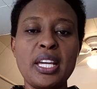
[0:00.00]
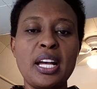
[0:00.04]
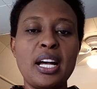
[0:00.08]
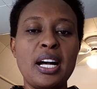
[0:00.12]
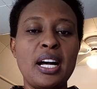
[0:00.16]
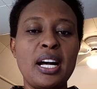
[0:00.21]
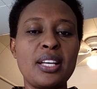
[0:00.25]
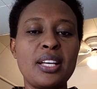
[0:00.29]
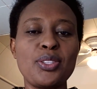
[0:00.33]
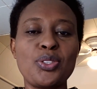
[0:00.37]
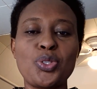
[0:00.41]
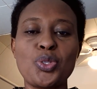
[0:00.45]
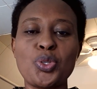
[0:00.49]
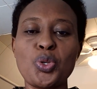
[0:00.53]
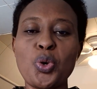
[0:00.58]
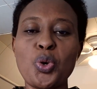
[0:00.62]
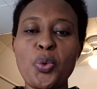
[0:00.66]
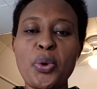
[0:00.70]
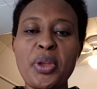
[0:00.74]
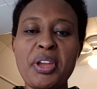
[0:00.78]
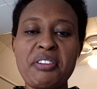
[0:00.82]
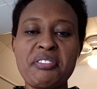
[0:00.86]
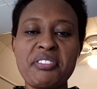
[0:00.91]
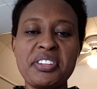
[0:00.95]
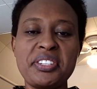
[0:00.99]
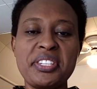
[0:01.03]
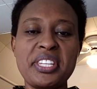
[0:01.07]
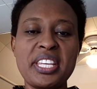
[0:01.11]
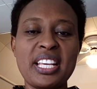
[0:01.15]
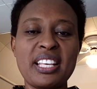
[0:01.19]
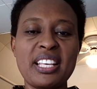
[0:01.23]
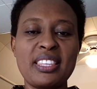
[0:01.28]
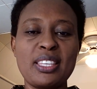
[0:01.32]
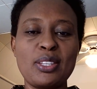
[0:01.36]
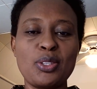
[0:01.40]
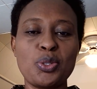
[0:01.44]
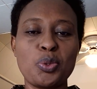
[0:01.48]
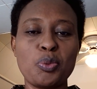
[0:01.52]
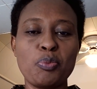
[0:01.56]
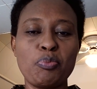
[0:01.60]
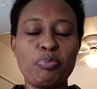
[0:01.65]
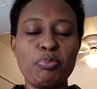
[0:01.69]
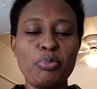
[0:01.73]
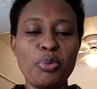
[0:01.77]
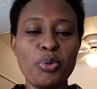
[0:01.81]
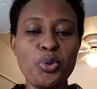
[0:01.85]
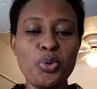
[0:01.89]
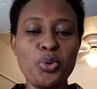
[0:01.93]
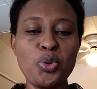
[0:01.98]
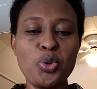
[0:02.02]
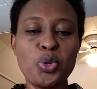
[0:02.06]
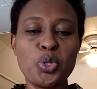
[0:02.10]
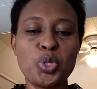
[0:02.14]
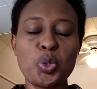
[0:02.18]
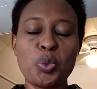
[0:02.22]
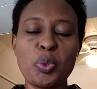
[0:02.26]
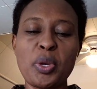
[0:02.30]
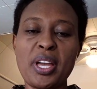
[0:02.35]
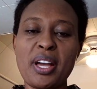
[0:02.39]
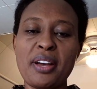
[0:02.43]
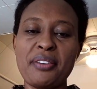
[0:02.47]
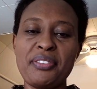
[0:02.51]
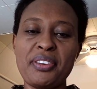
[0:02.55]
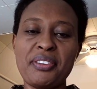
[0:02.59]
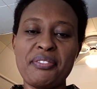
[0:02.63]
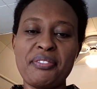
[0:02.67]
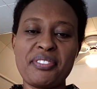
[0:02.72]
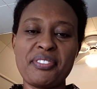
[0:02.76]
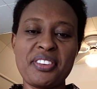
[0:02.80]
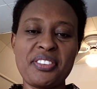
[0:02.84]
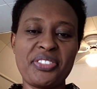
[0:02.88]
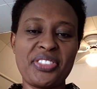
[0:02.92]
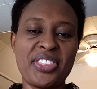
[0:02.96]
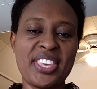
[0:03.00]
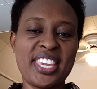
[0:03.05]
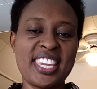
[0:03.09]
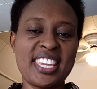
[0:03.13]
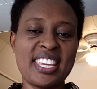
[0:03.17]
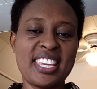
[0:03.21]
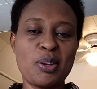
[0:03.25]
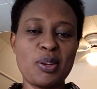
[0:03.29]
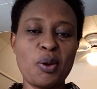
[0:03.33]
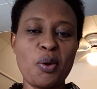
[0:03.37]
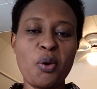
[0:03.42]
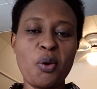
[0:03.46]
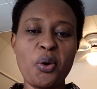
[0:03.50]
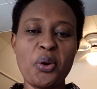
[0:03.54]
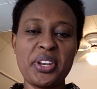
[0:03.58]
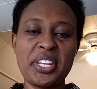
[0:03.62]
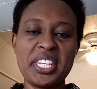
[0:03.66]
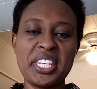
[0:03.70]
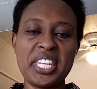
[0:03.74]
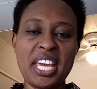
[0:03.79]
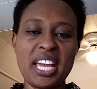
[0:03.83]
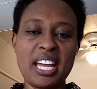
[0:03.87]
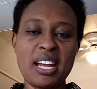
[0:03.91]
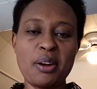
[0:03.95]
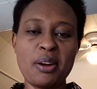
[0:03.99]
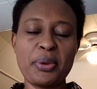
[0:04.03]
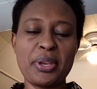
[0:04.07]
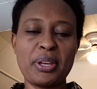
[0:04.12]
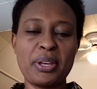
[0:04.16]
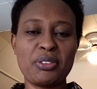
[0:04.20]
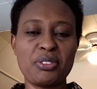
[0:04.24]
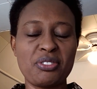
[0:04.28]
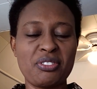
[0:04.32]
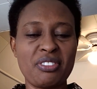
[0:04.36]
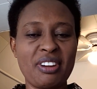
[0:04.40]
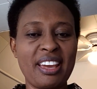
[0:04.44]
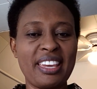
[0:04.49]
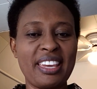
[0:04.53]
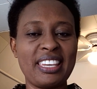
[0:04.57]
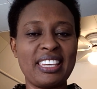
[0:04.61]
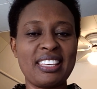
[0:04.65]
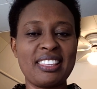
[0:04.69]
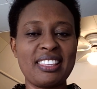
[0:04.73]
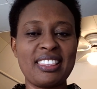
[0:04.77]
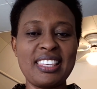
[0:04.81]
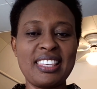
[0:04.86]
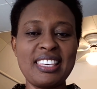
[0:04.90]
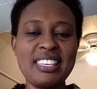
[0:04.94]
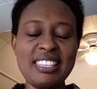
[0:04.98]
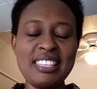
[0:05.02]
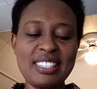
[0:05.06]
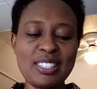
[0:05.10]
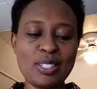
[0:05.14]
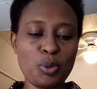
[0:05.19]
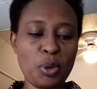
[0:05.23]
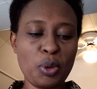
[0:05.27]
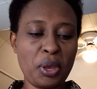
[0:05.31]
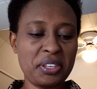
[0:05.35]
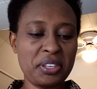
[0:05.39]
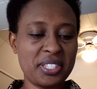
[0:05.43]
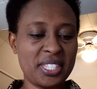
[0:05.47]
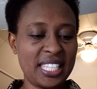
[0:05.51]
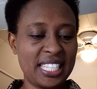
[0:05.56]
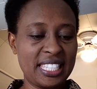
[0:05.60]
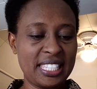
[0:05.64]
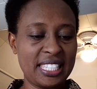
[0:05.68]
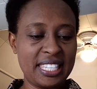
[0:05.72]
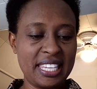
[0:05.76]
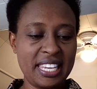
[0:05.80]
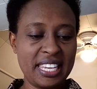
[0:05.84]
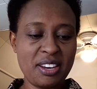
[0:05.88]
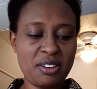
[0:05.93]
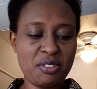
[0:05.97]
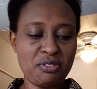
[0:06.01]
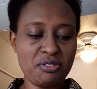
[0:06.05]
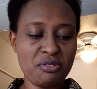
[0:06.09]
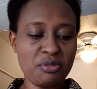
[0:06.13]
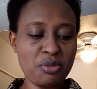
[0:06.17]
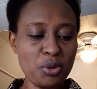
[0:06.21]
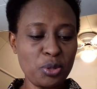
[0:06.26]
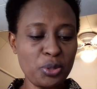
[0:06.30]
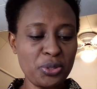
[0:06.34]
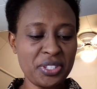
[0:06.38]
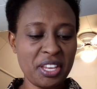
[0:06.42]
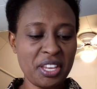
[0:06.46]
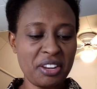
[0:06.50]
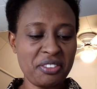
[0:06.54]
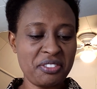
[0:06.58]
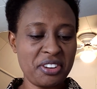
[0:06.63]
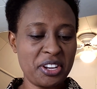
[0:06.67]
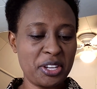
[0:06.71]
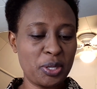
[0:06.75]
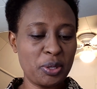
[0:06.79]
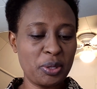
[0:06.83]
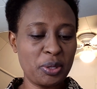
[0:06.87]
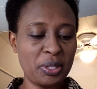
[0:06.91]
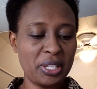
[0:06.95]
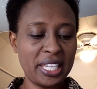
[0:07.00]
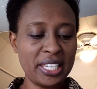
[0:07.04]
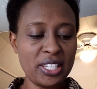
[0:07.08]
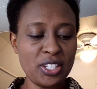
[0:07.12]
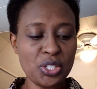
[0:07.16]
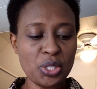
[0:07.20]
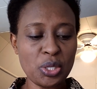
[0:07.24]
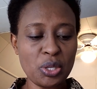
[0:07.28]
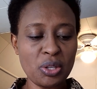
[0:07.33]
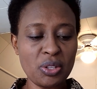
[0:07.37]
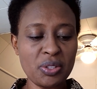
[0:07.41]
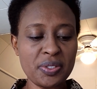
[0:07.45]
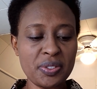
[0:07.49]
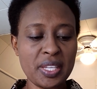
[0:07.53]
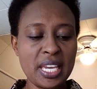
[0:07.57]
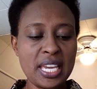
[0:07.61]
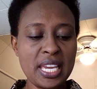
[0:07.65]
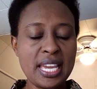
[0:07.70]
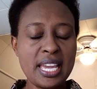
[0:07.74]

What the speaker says: And so we are reading these books, we have everything in order, we are trying this, we are setting rules and regulations.